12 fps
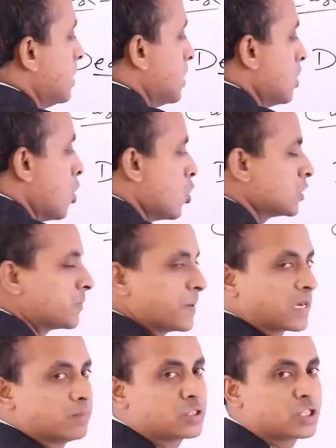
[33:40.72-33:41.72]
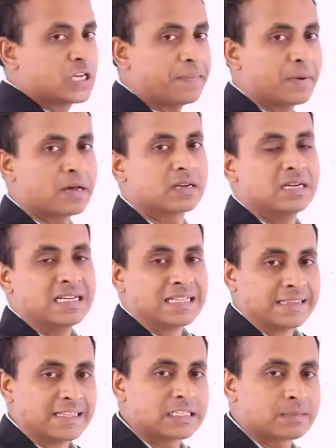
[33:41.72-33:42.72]
loans become cheaper.
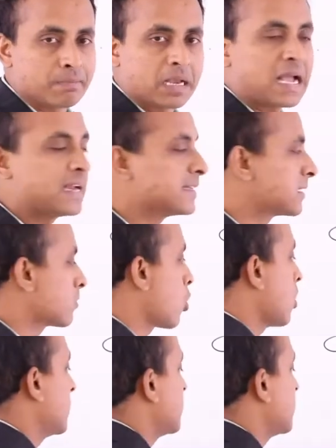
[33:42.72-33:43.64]
This mechanism called